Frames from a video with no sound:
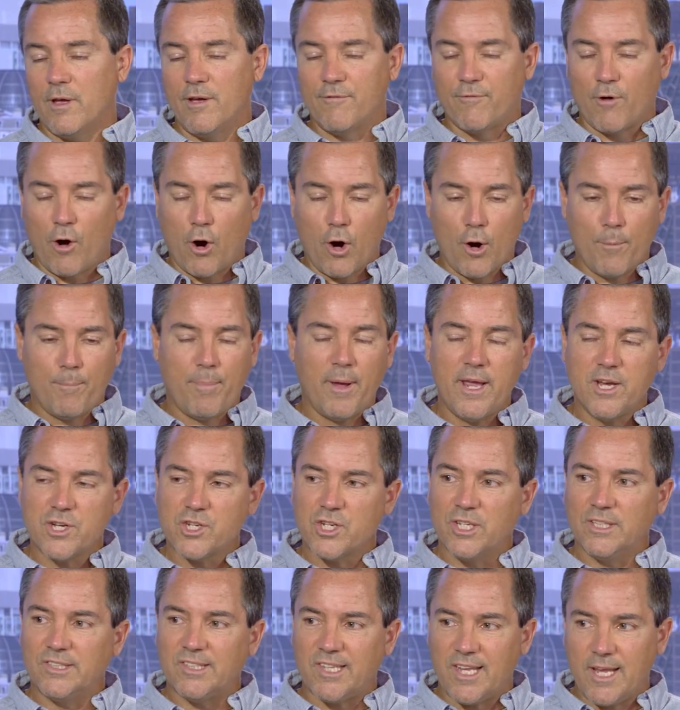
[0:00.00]
If our
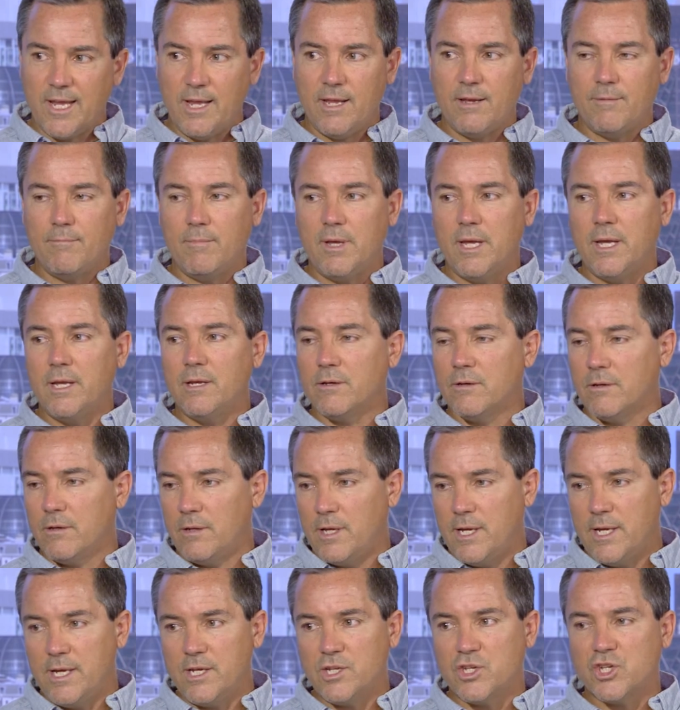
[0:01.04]
patients eat meat,
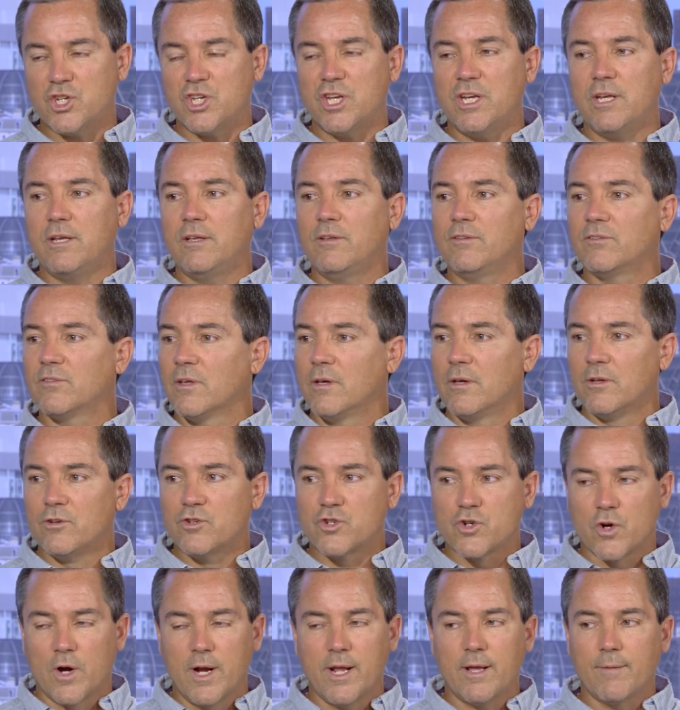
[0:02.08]
eat cheese,
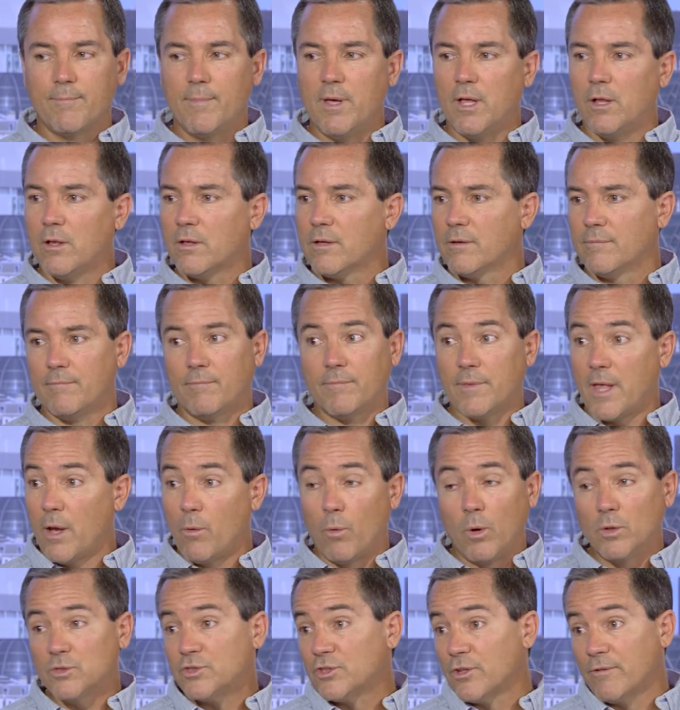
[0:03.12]
drink milk, they
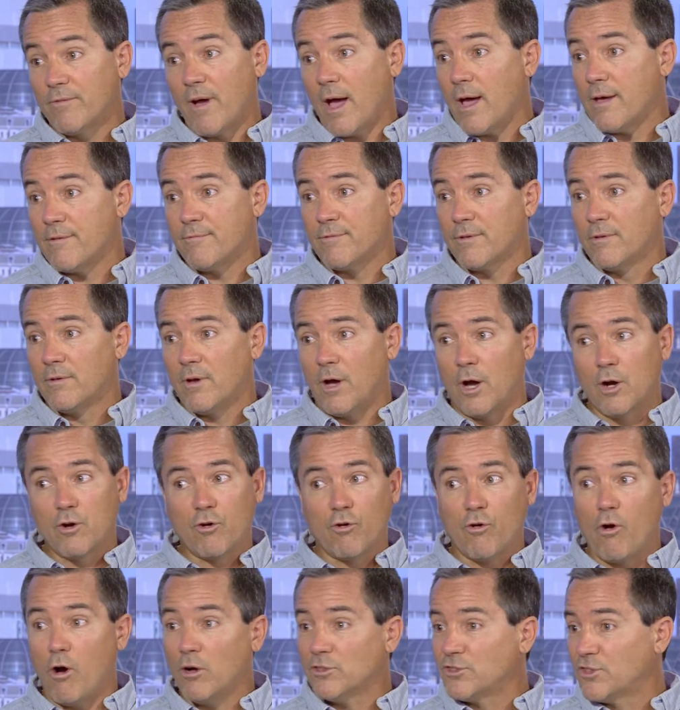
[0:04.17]
won't survive.
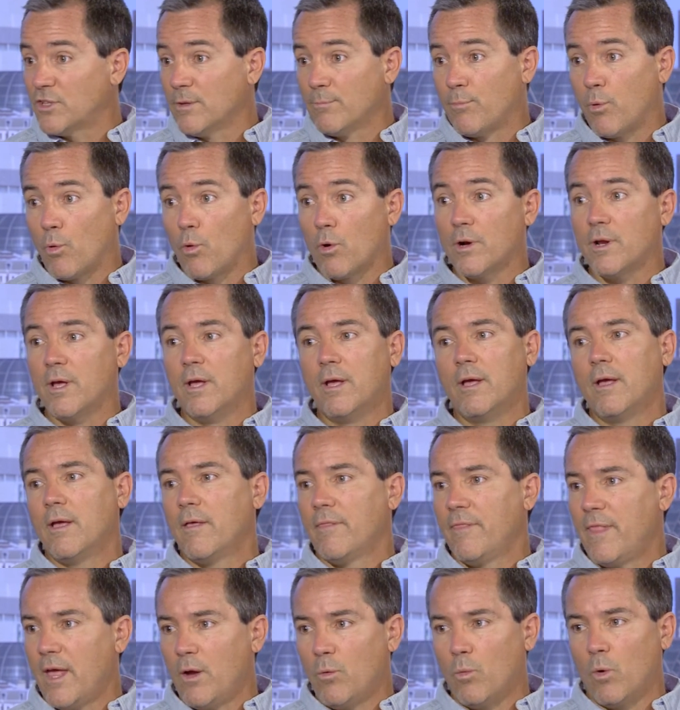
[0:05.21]
Across the board,
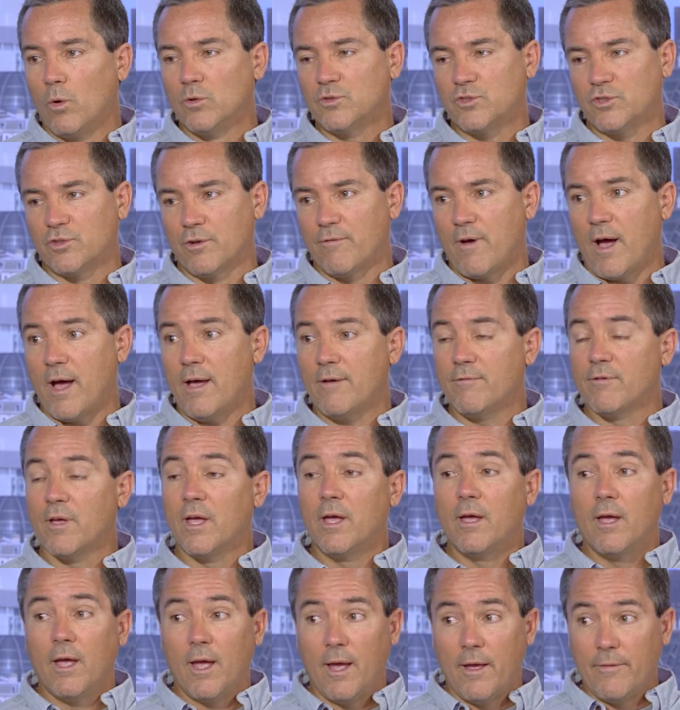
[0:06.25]
they won't survive.
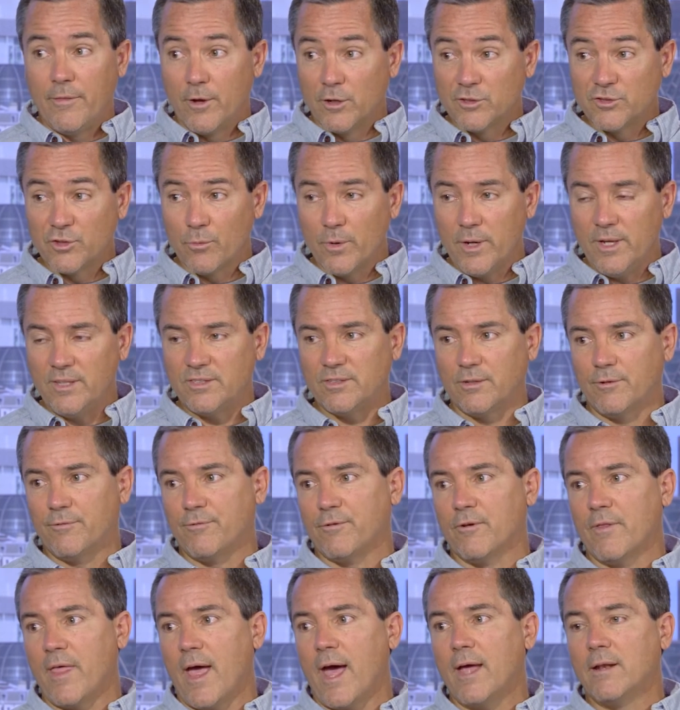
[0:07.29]
And there's a reason
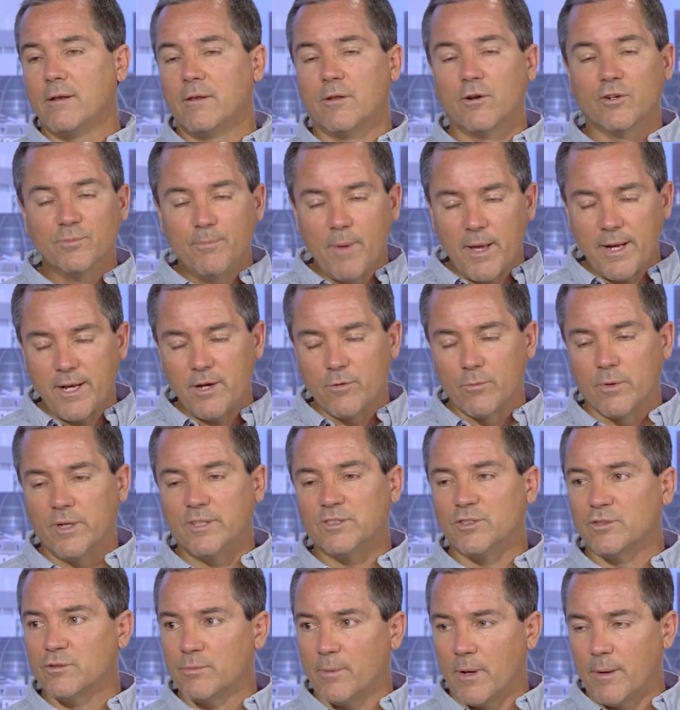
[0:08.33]
for that. There's many
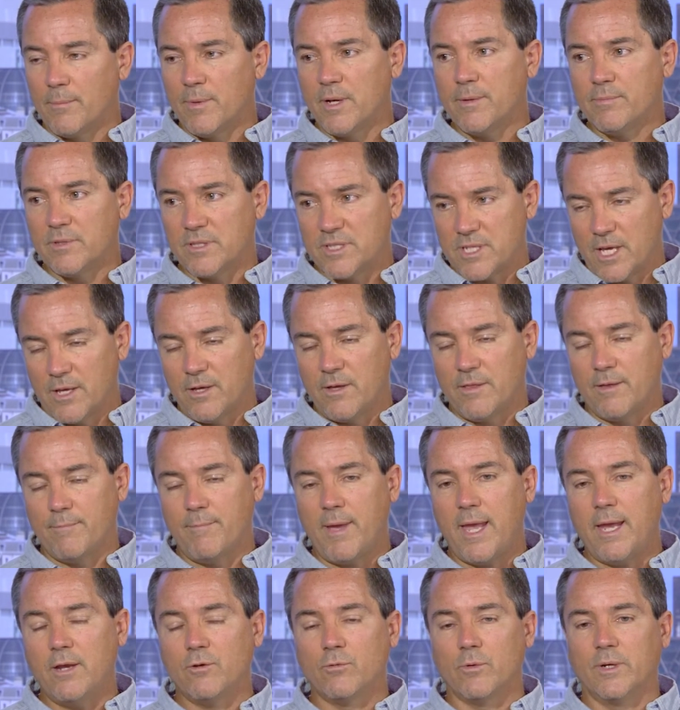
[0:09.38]
reasons, but I'm going to tell you the
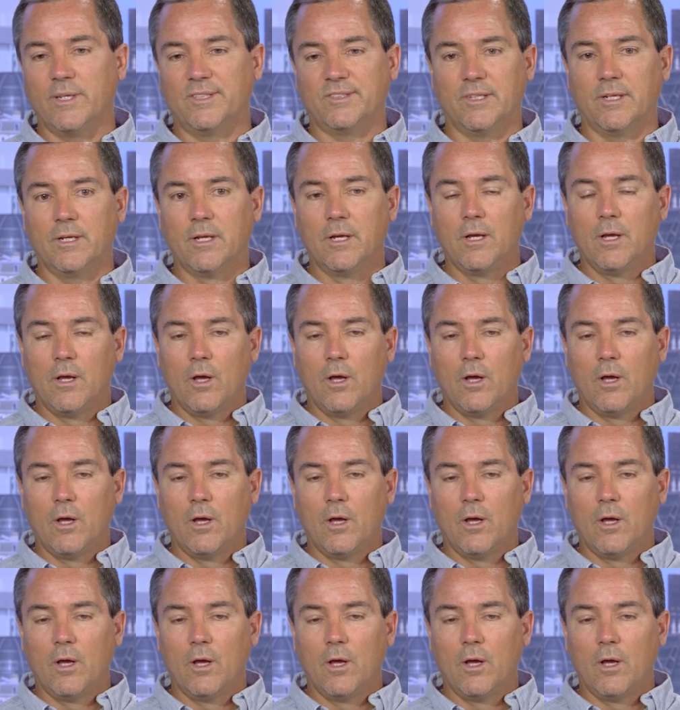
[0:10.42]
main reason.